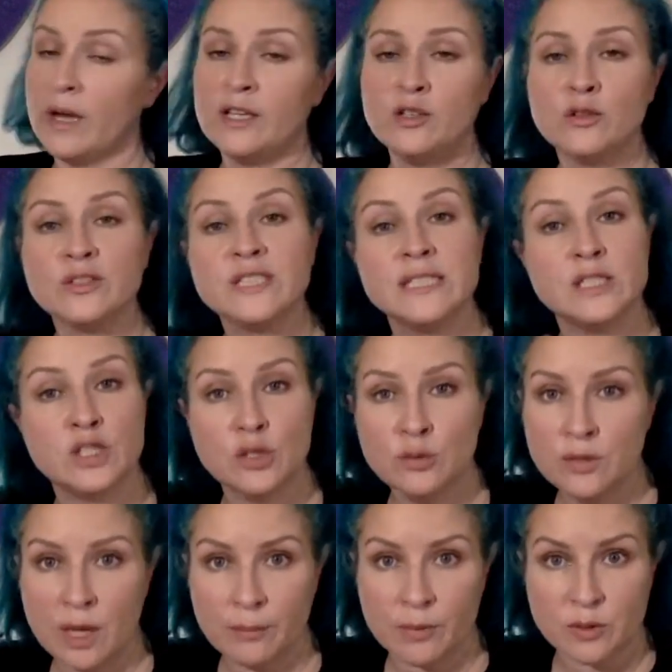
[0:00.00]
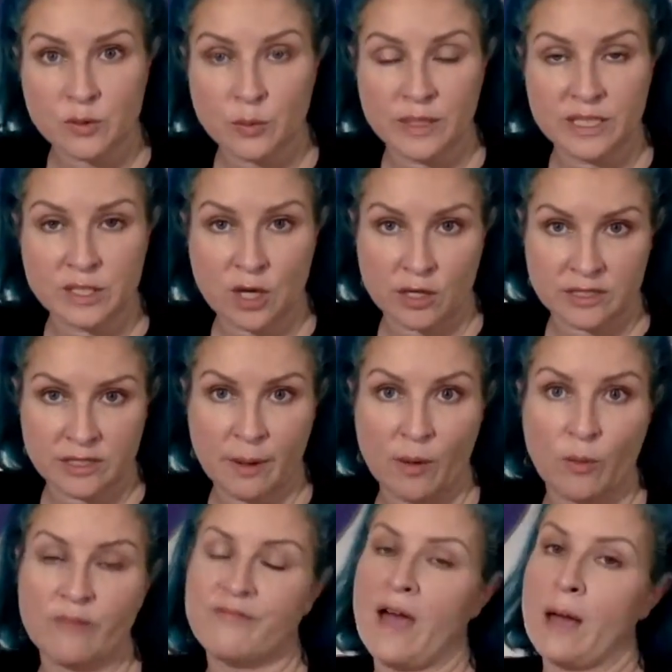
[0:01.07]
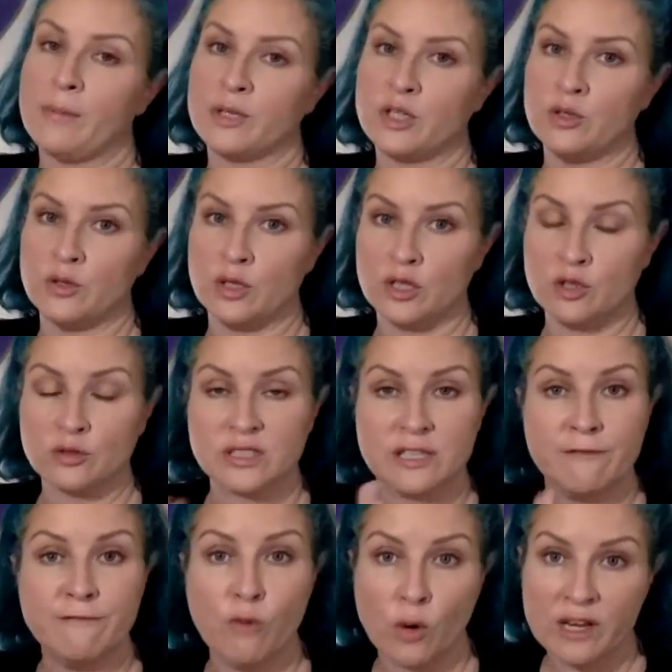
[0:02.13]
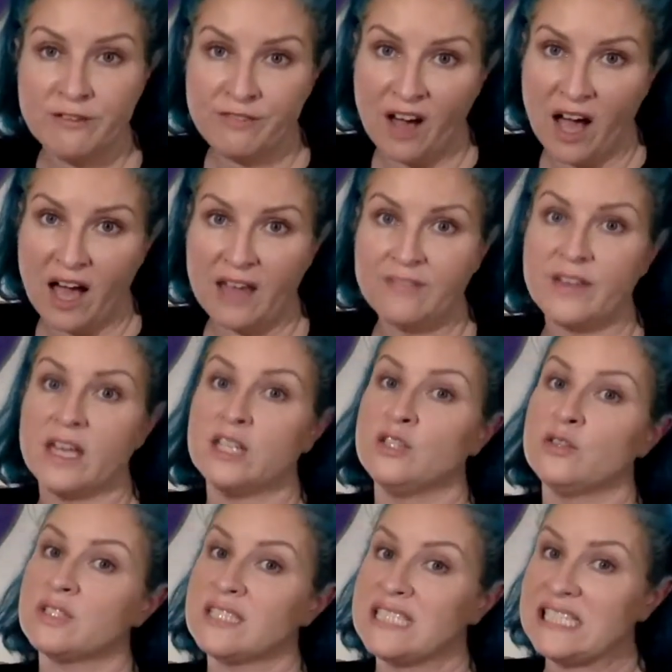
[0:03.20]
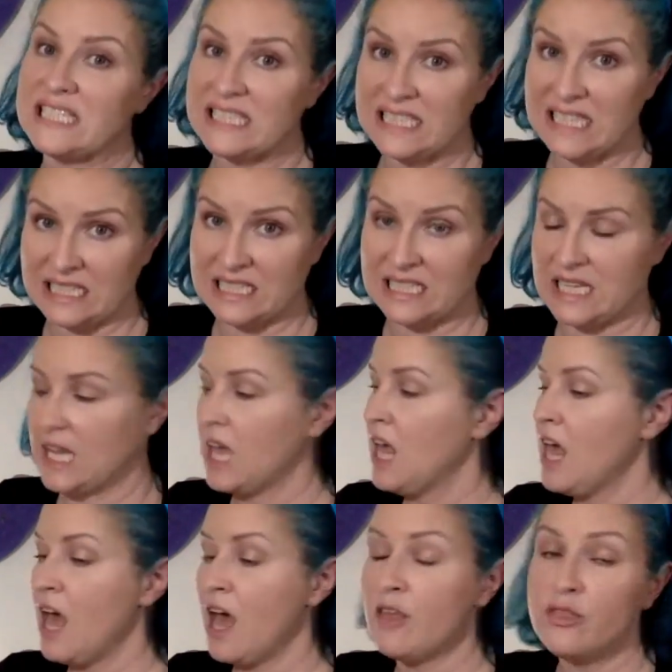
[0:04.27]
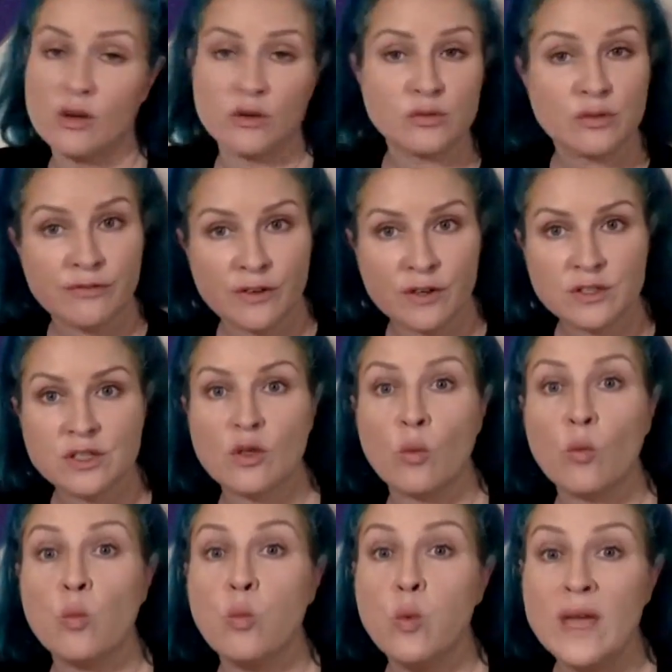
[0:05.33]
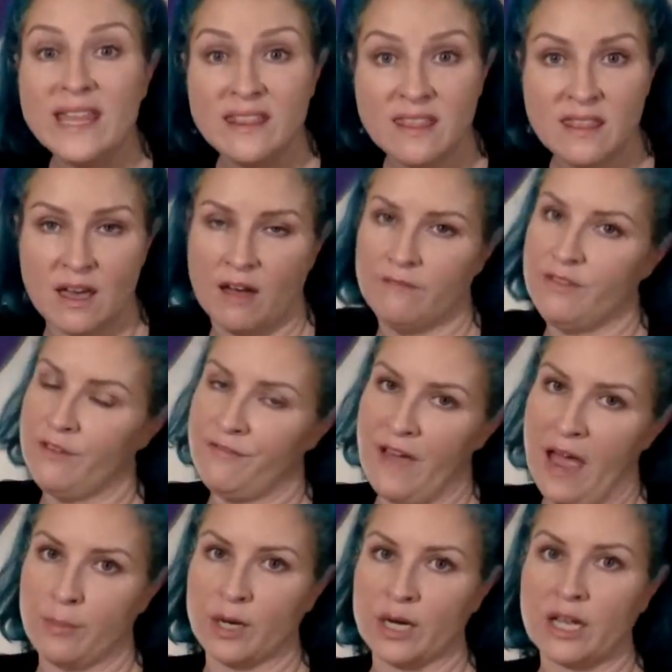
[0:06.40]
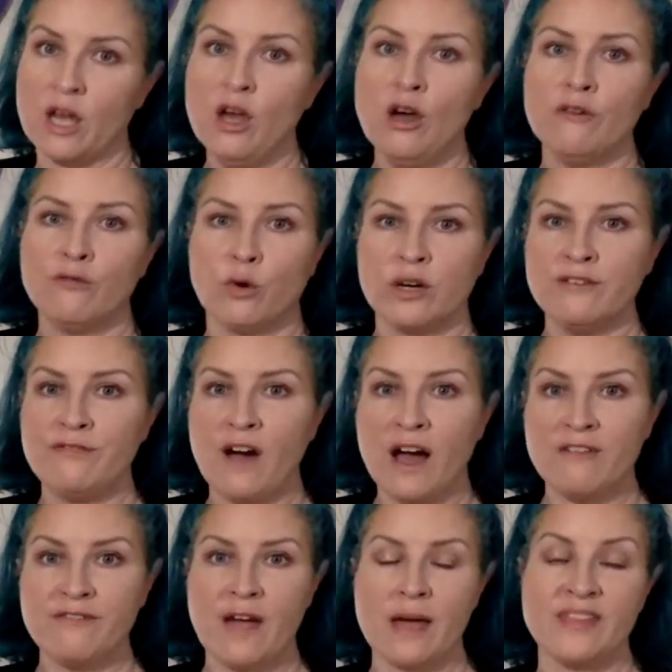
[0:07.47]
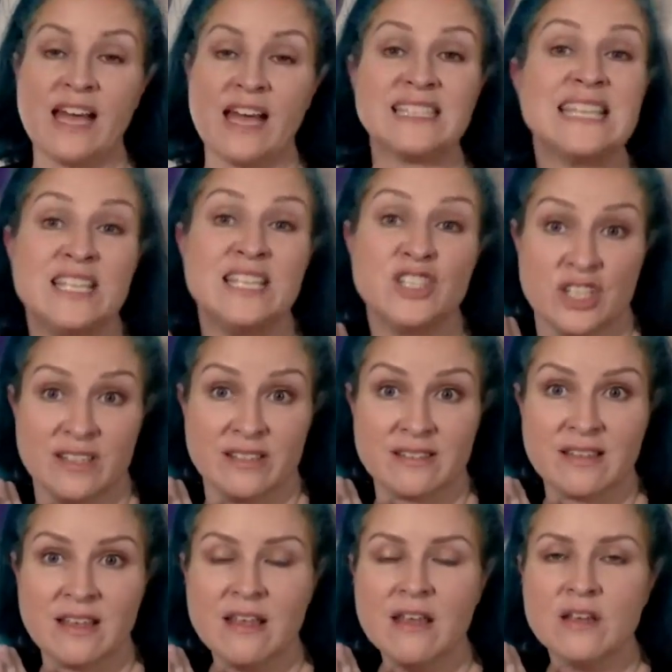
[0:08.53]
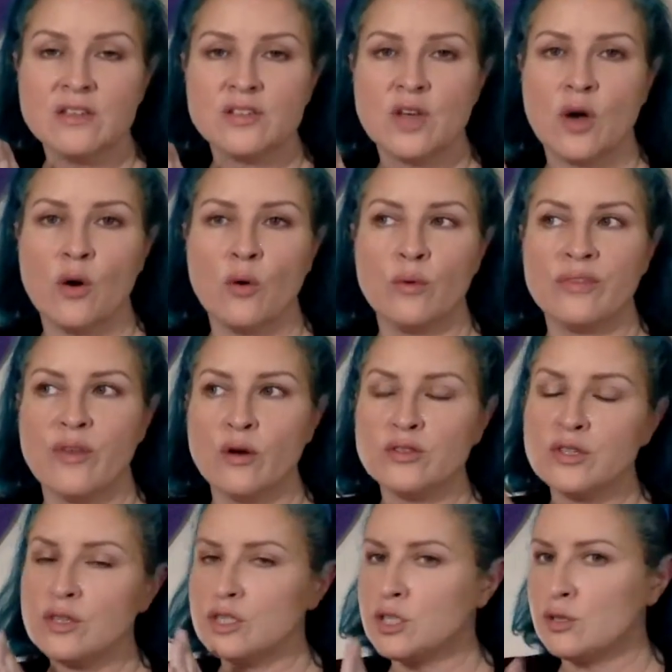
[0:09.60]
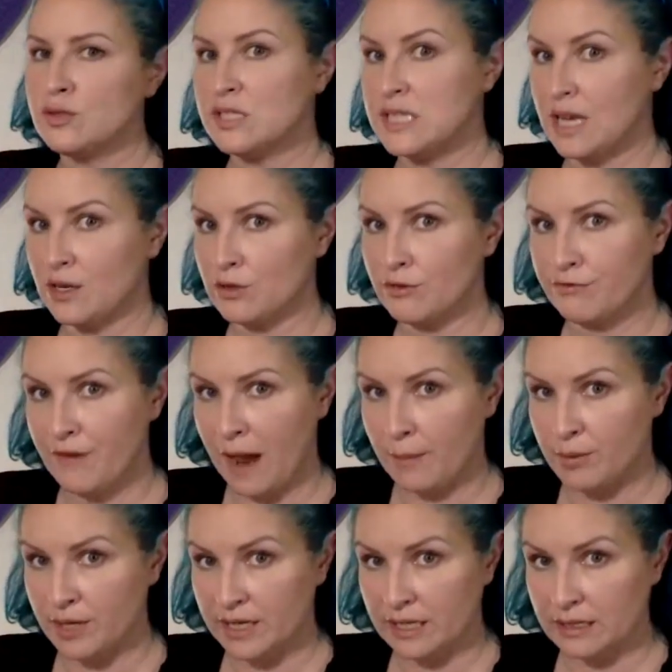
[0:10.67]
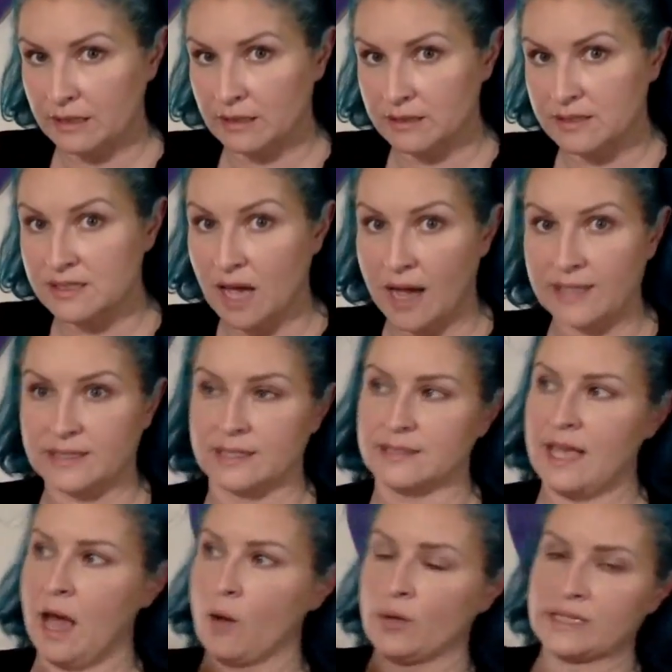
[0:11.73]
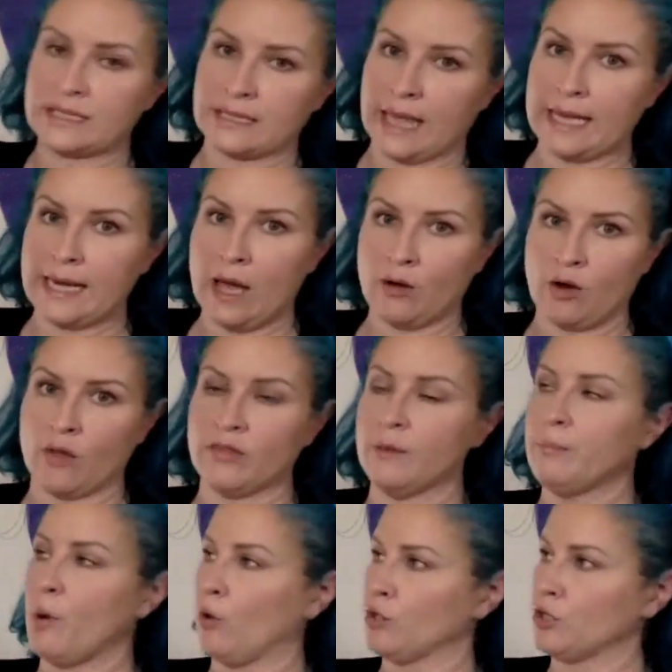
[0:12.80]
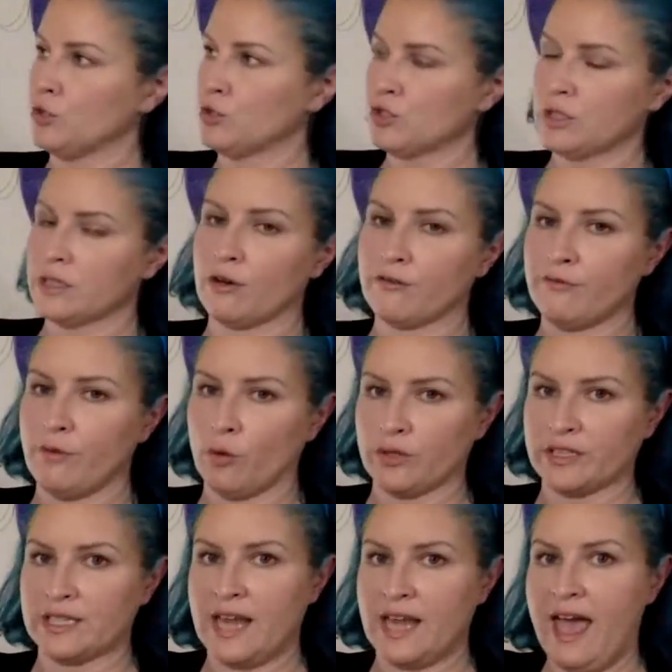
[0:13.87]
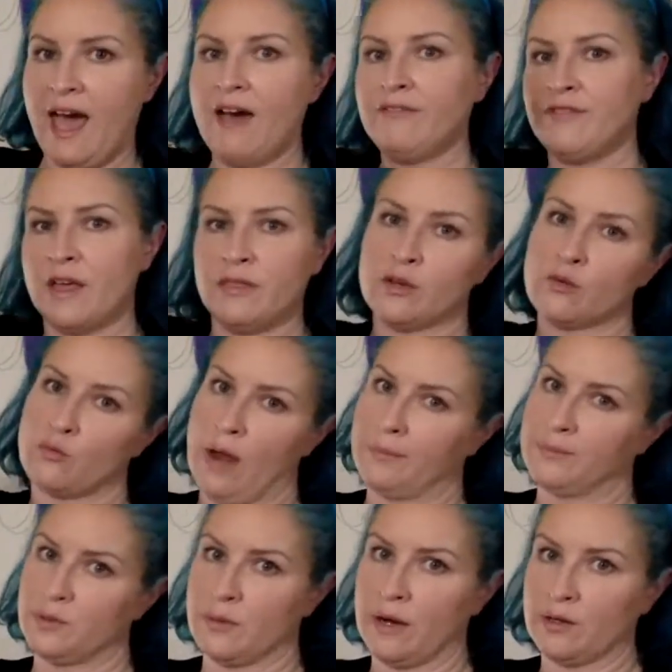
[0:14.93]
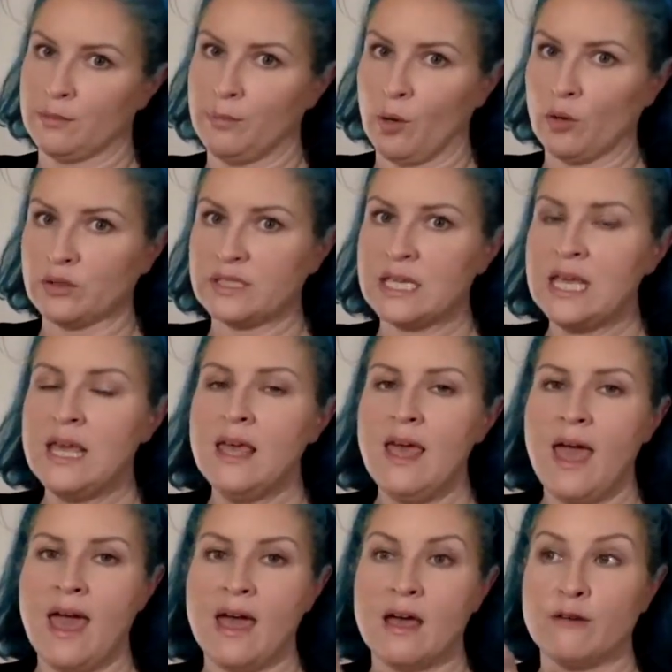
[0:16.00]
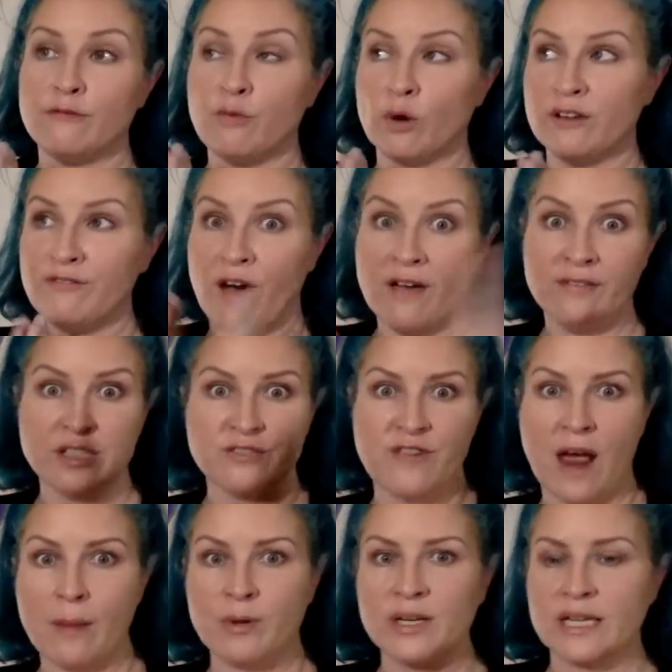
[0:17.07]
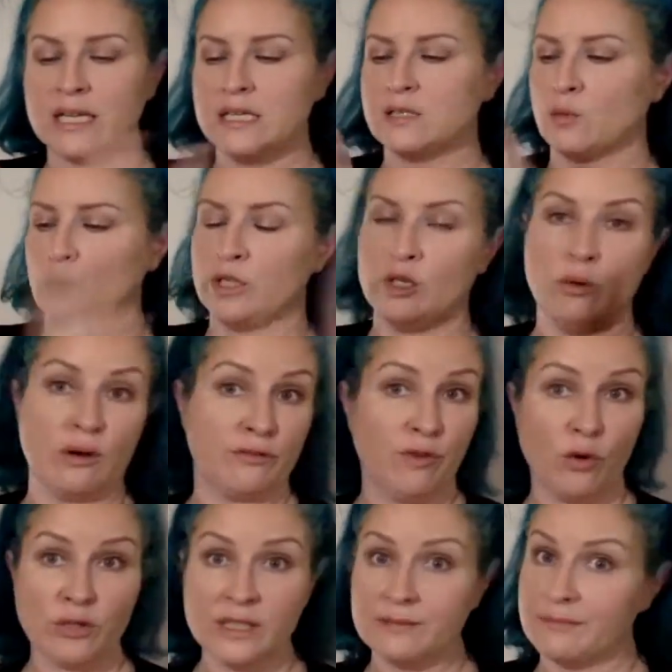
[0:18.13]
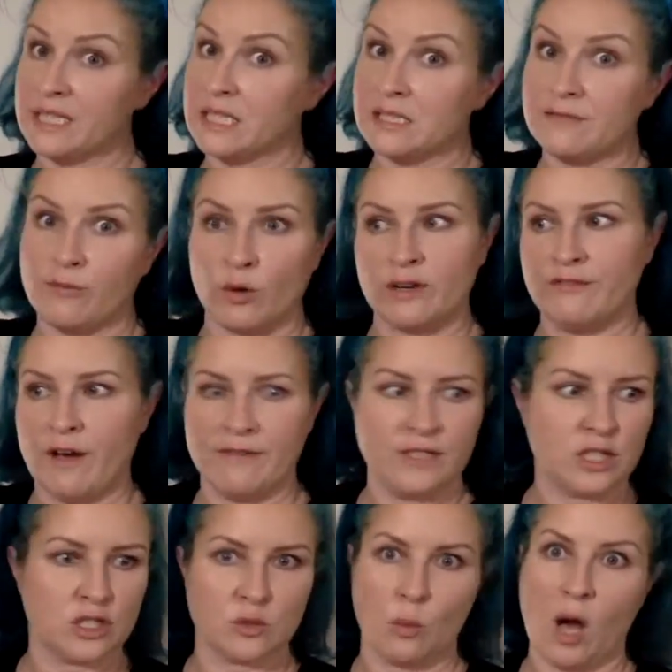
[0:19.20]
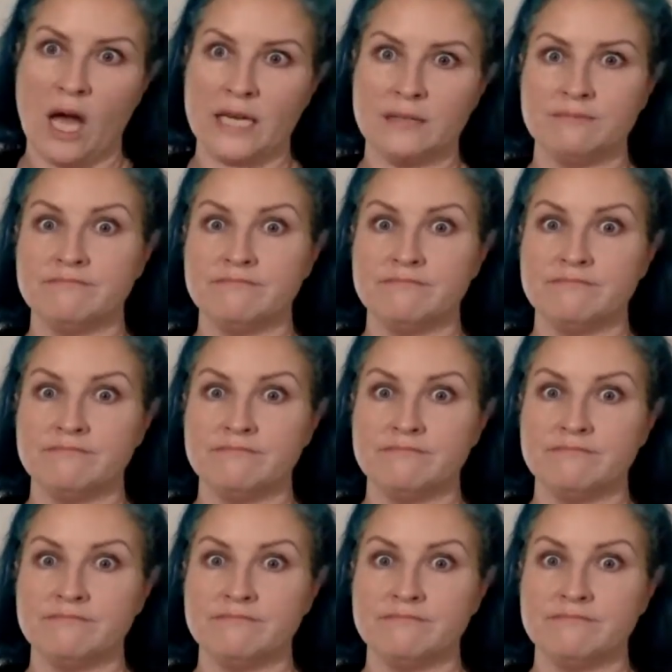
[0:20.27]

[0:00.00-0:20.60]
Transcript: and you'll see two numbers when it talks about what fabric you need. You'll see 45 and you'll see 60. And those refer to the width of the fabric. 45, that's inches. So those are the two standard fabric sizes, how it's laid out on the bolt. Usually they're folded in half and then wrapped around a bolt. And 45 inch fabric is, when you unfold it, is 45 inches wide.